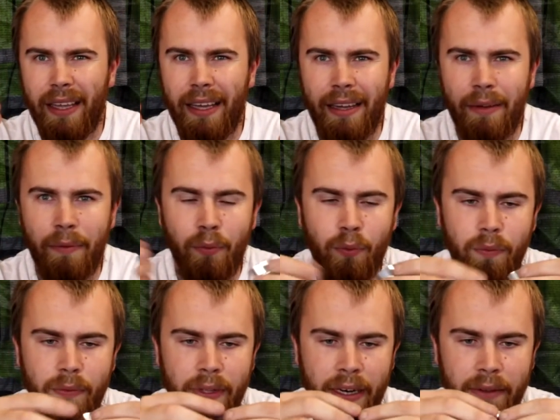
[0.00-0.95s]

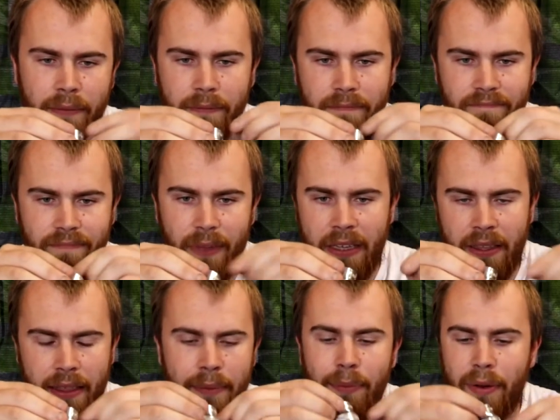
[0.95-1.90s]
you know, a
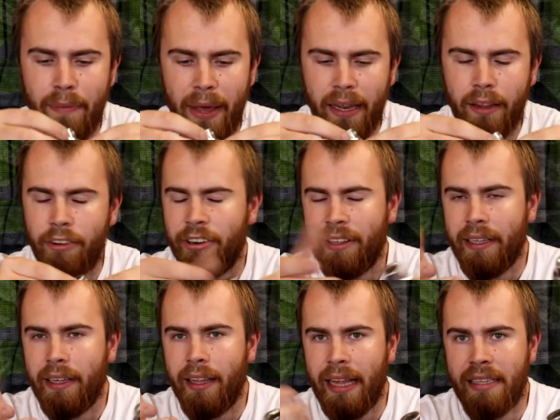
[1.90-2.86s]
thin bit of metal or anything
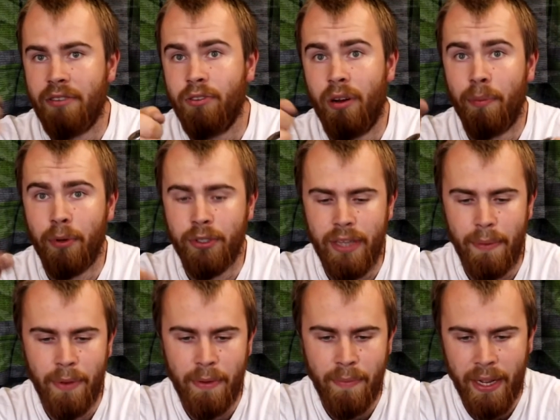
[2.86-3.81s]
like that to try and push
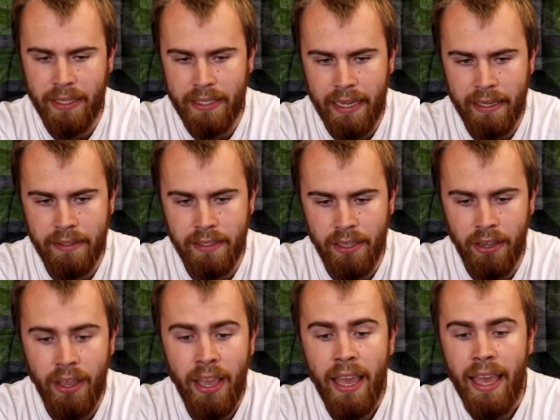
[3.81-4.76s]
that pin back down.
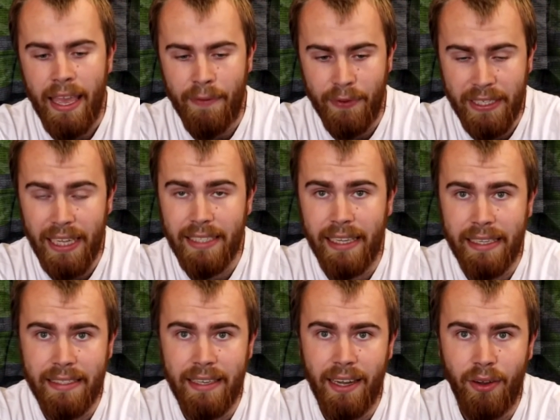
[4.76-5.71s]
So if it does
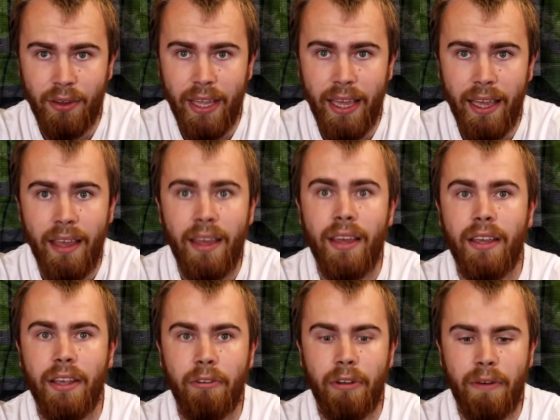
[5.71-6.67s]
get stuck on there,
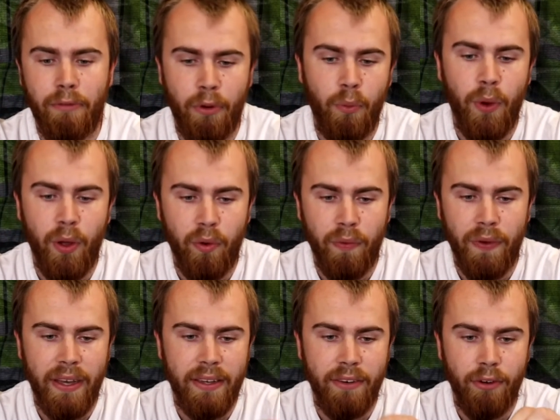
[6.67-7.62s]
you're in for a world of
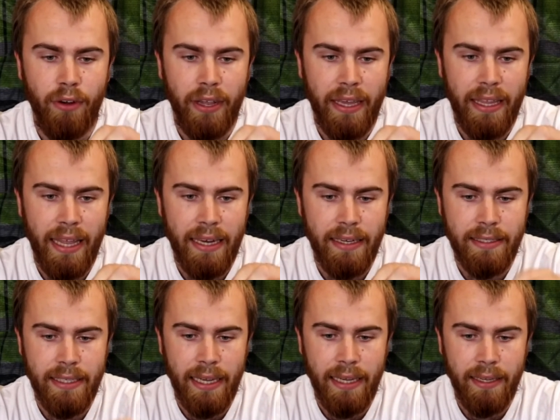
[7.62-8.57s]
fun to try and get
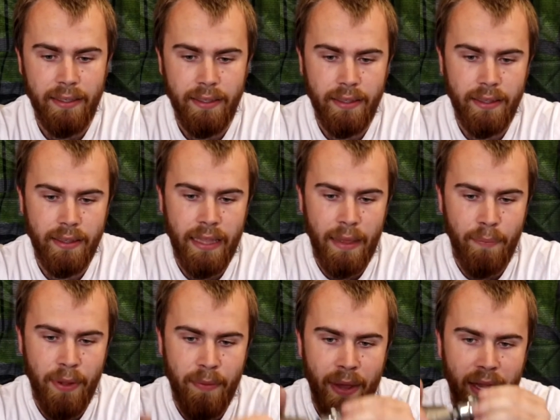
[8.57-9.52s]
that
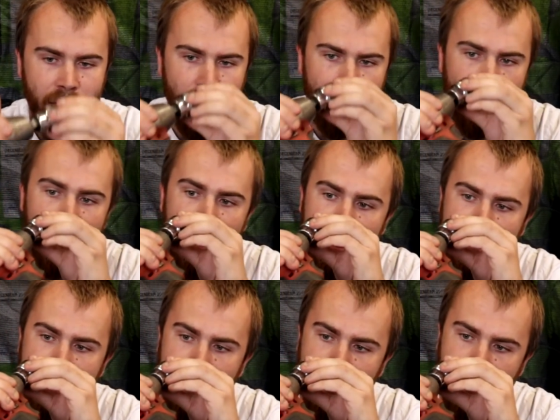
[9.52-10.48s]
pin back off.
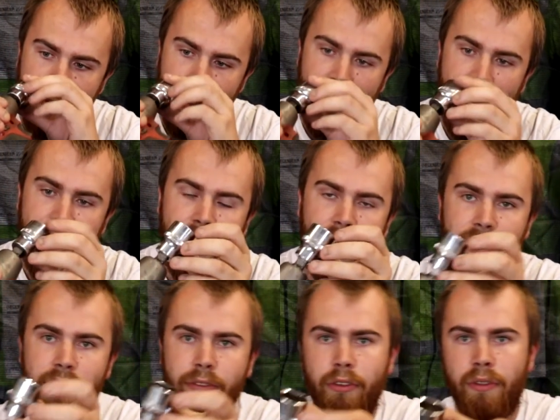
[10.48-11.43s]
Sometimes you can go
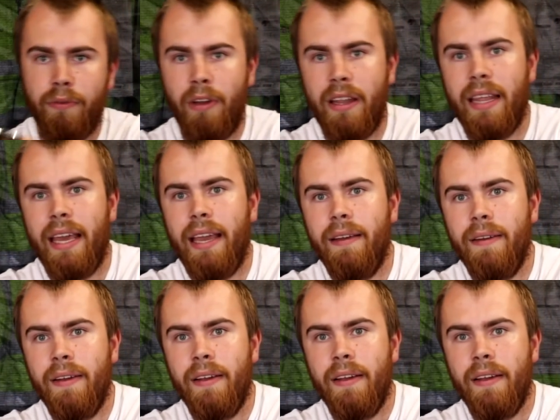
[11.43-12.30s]
in through the front there